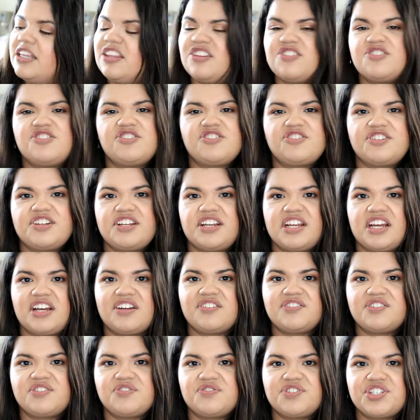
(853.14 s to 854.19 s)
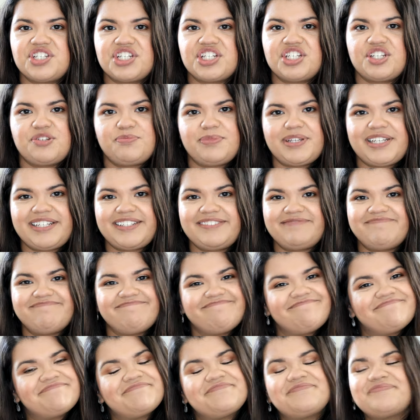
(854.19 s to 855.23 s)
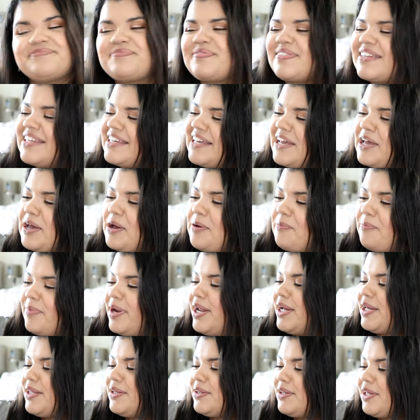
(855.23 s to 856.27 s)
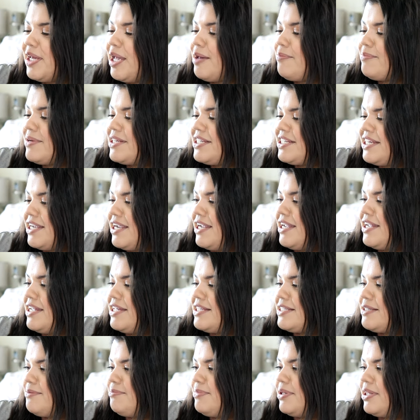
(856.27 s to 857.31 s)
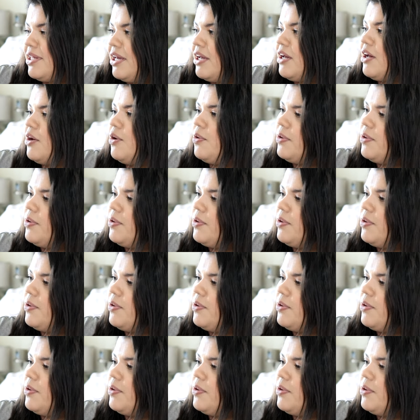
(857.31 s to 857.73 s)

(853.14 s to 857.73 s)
They're dirty now, don't judge me. But I can look at my shades and be like,